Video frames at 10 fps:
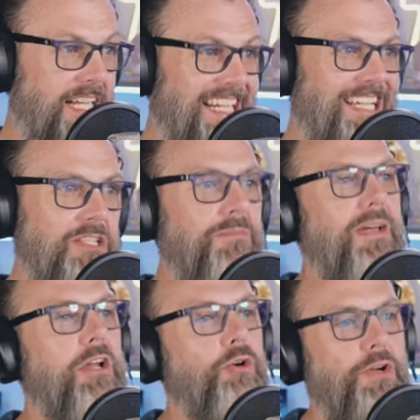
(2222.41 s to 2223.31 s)
It
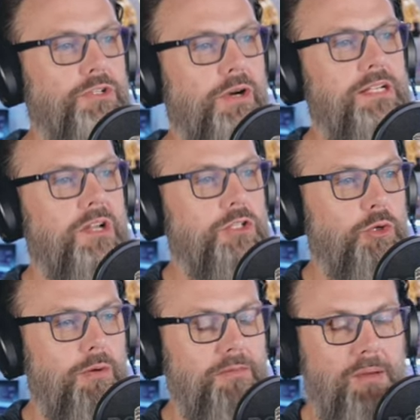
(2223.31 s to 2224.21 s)
doesn't matter if I try to
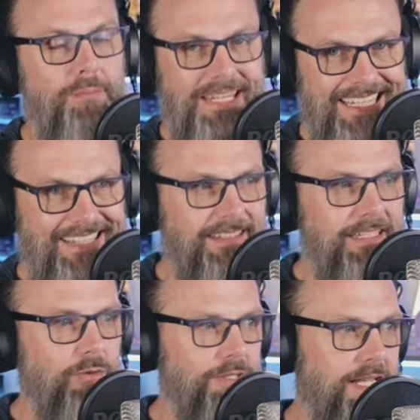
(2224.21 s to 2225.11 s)
talk to him
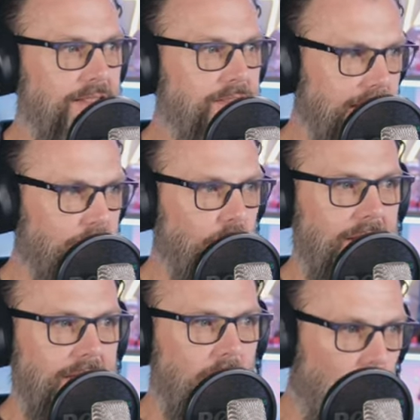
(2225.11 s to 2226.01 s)
immediately or days
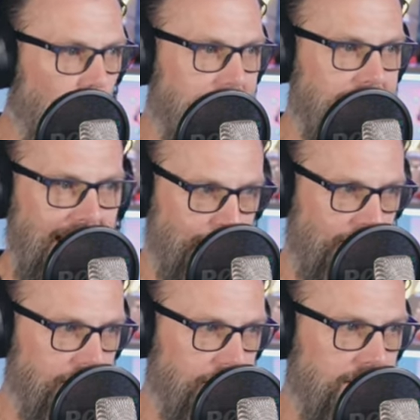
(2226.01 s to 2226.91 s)
later, it always
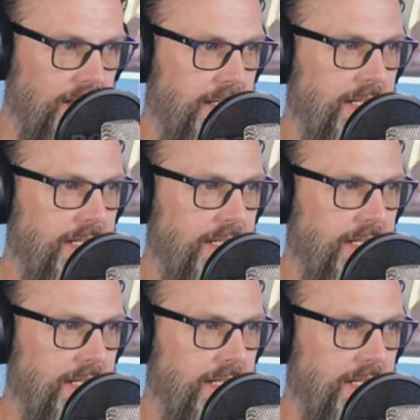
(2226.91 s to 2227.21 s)
happens.